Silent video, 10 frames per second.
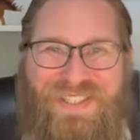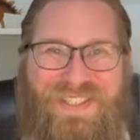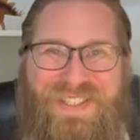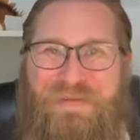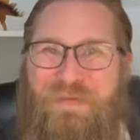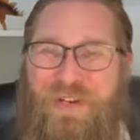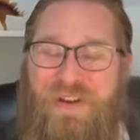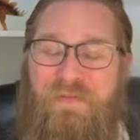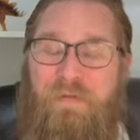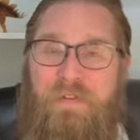system,
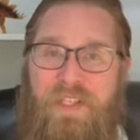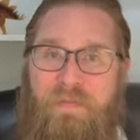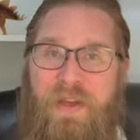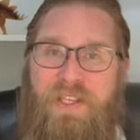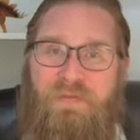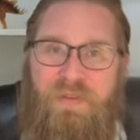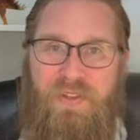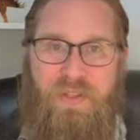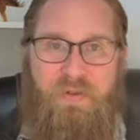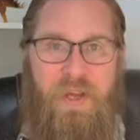whatever fits best
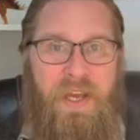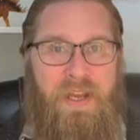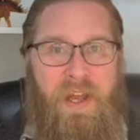with you,